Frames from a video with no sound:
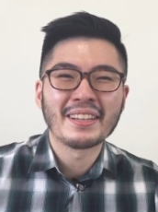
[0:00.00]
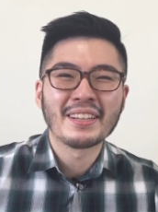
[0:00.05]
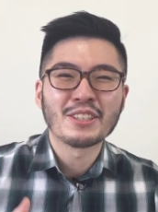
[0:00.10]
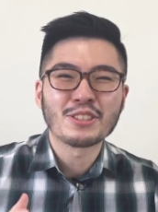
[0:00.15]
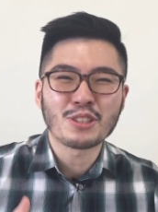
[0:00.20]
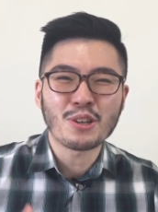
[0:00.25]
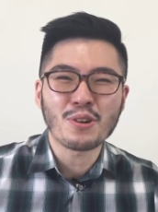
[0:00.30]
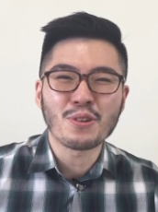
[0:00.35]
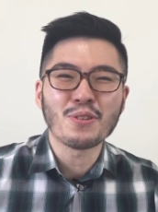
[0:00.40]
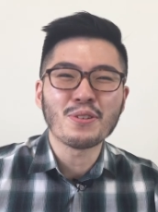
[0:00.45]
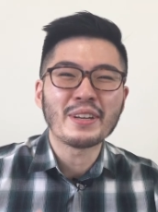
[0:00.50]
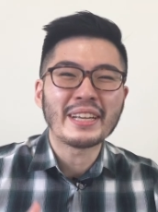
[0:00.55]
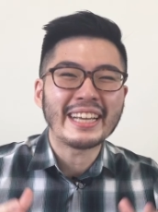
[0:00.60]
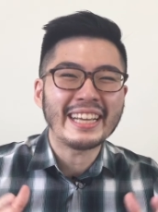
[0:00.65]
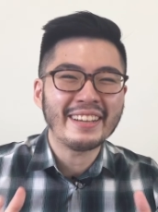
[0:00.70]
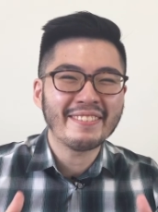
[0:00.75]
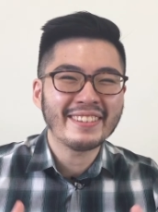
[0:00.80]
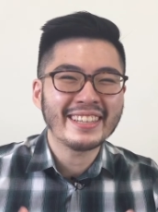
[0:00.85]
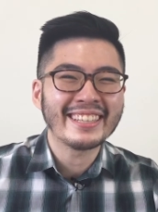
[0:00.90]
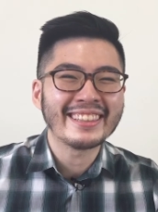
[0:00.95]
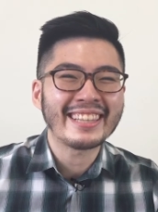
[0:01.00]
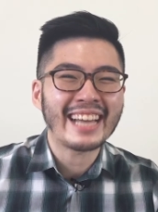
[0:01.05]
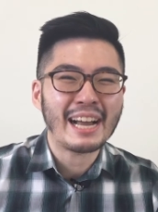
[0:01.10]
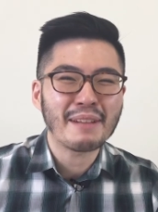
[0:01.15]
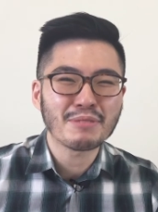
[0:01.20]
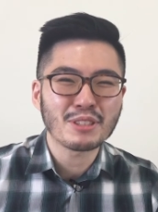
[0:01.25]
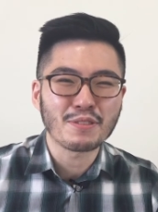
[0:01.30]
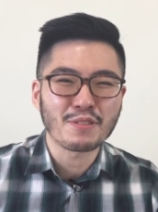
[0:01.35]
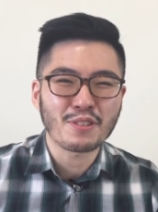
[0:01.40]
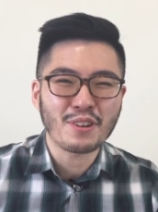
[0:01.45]
So, even in
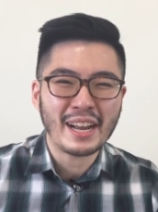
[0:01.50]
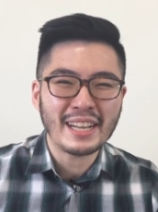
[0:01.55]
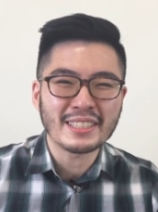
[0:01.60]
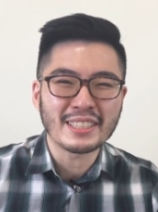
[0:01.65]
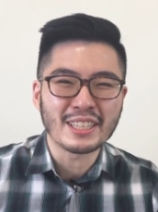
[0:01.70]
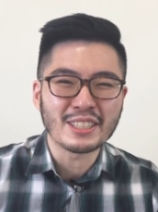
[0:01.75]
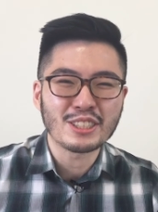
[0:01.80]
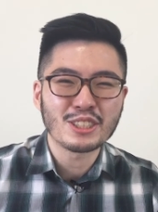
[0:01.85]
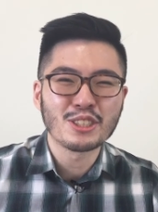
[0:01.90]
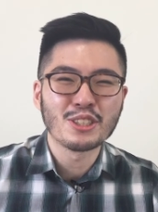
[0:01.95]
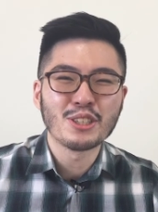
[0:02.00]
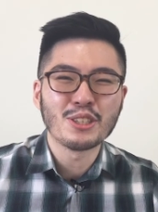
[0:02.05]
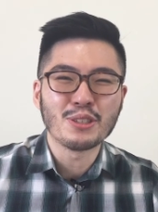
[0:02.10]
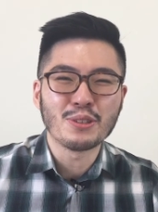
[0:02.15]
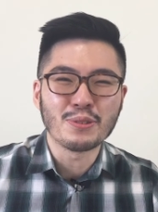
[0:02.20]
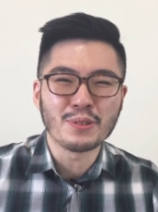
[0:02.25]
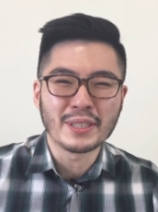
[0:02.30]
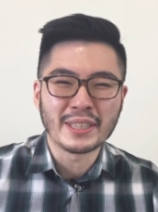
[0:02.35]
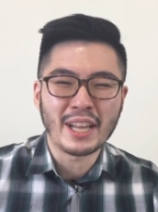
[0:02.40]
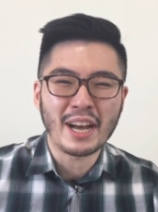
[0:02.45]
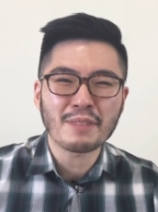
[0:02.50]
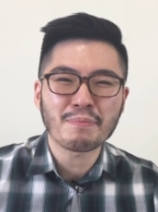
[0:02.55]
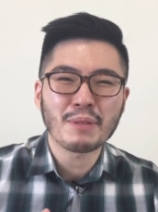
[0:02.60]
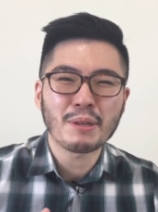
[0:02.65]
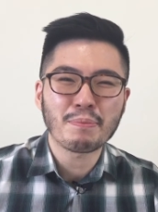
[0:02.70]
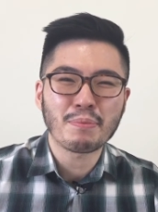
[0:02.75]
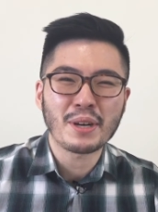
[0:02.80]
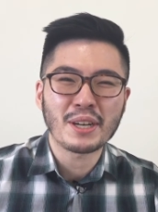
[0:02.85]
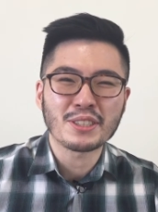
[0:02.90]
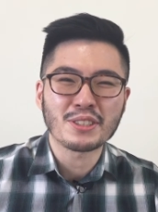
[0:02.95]
times of crisis, you will not be
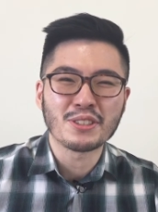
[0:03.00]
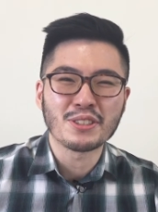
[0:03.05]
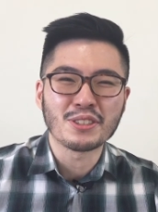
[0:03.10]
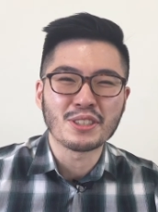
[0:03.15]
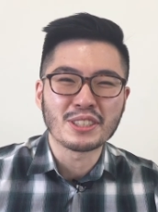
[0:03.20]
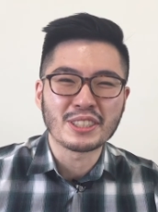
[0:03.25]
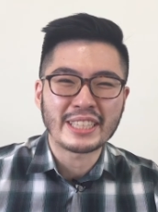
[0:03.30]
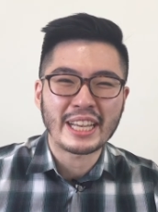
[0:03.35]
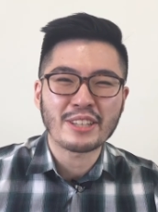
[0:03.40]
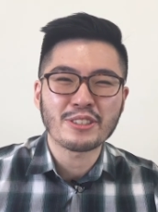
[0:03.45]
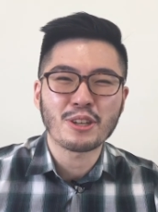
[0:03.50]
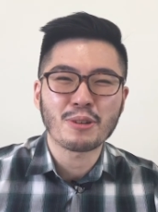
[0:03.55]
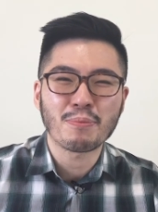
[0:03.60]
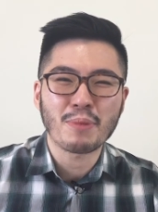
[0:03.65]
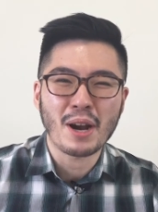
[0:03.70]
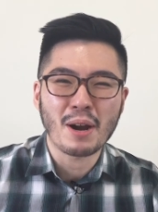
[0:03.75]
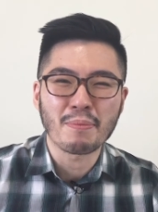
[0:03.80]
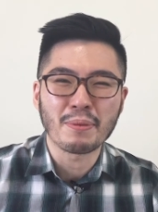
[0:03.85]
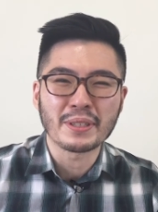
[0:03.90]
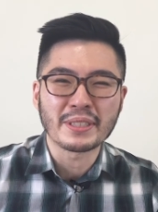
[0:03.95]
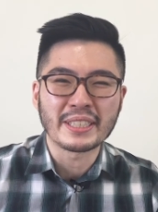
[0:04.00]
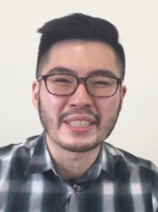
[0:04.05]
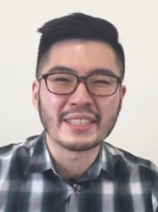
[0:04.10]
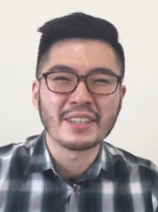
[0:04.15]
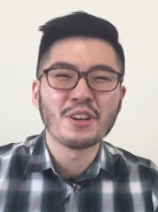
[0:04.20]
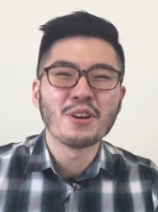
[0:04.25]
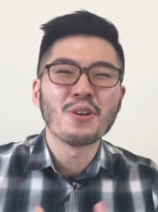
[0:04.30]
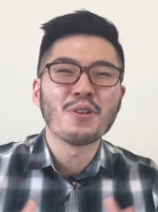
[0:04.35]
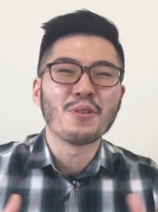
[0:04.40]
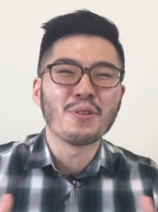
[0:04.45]
pressured to sell your property
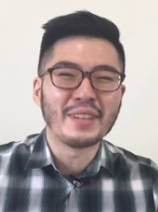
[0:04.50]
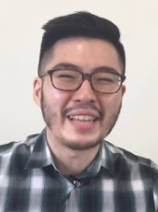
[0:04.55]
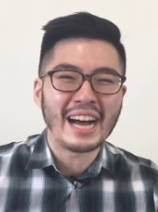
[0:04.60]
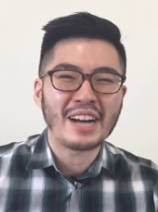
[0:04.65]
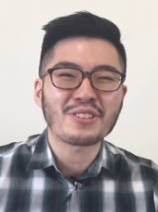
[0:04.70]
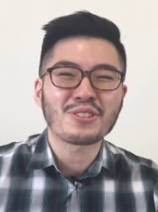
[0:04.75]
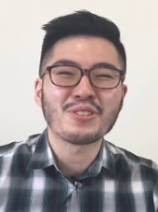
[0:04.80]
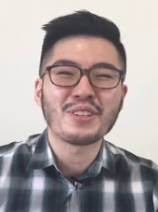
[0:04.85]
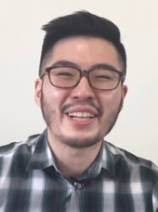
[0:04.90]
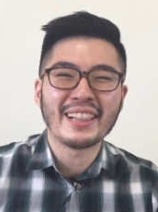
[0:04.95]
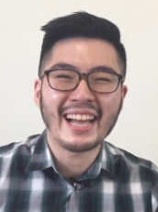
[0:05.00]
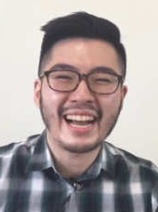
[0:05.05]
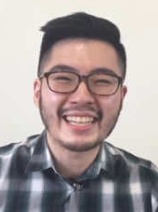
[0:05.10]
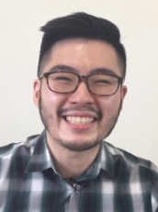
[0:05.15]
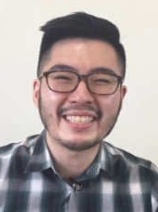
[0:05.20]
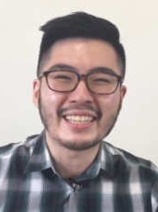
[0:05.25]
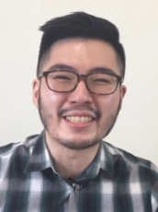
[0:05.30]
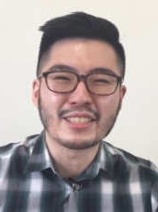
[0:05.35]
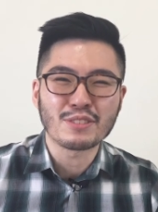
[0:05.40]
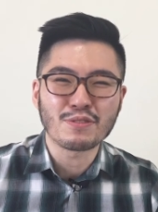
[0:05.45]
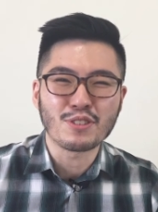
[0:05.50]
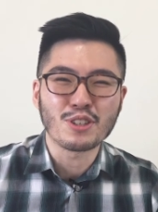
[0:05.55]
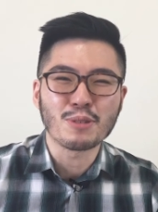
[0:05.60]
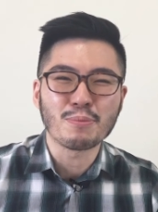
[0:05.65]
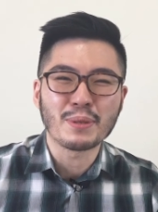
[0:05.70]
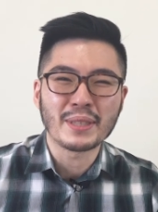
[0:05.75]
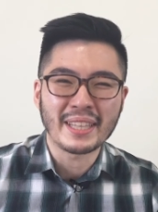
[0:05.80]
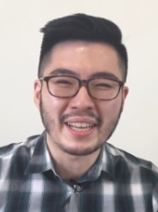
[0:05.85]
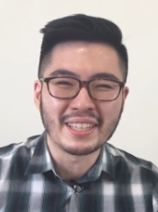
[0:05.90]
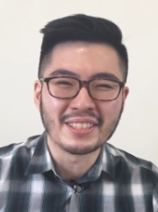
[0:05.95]
without realizing its full
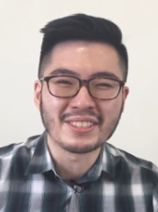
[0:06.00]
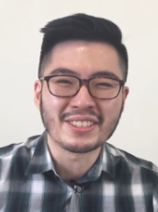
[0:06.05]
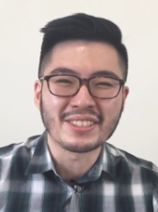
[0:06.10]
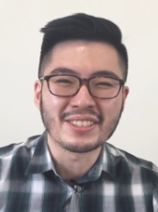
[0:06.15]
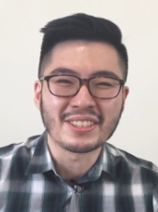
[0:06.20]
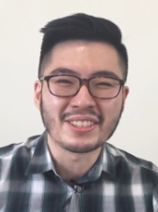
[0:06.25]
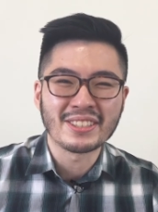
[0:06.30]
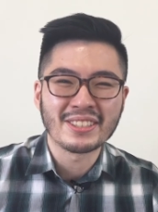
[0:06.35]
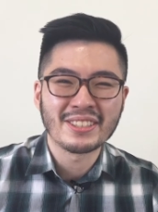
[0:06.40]
potential.